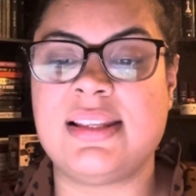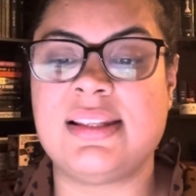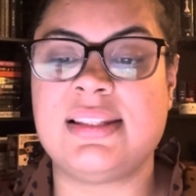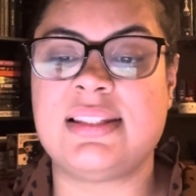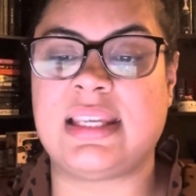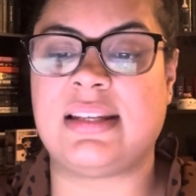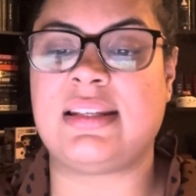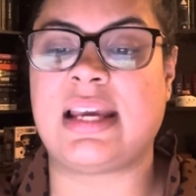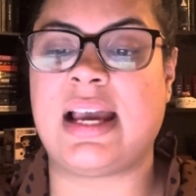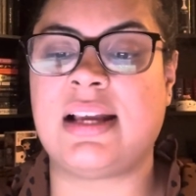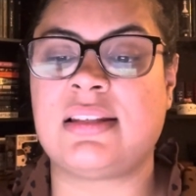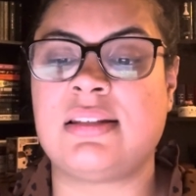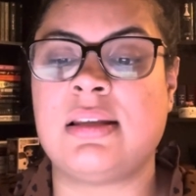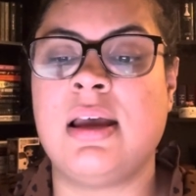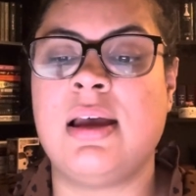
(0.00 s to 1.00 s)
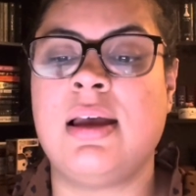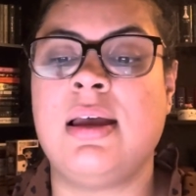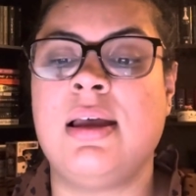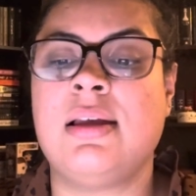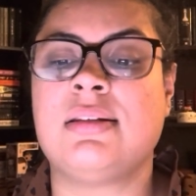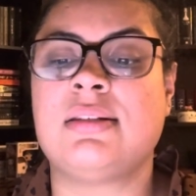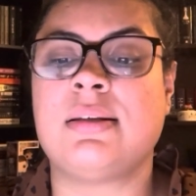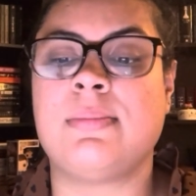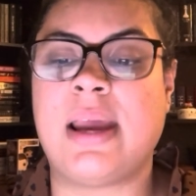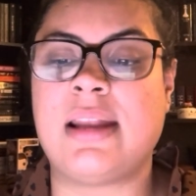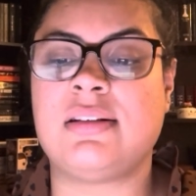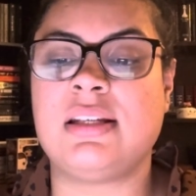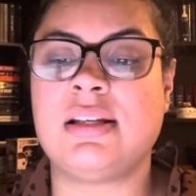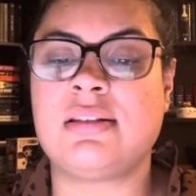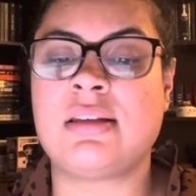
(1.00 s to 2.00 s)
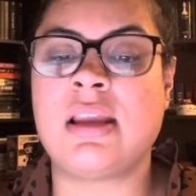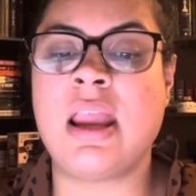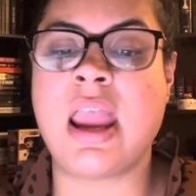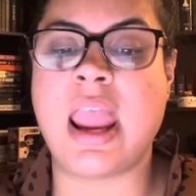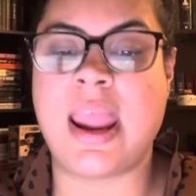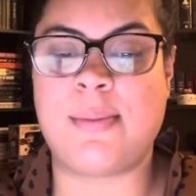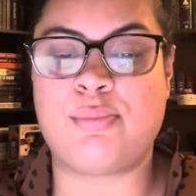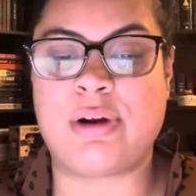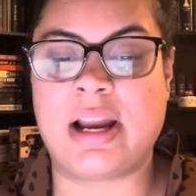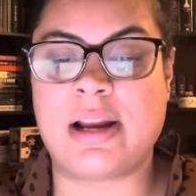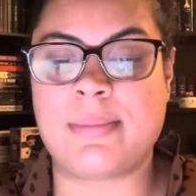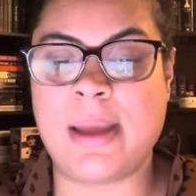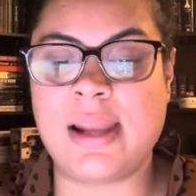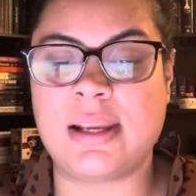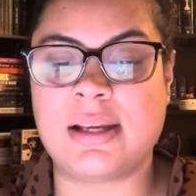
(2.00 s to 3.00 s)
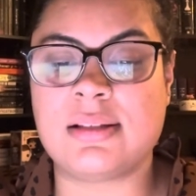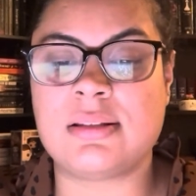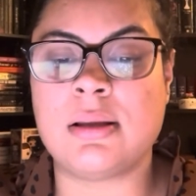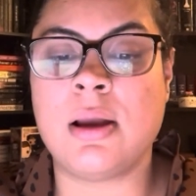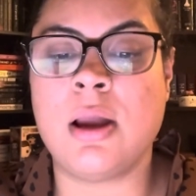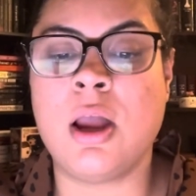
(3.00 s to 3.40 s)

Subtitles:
syntax, semantics, and pragmatics,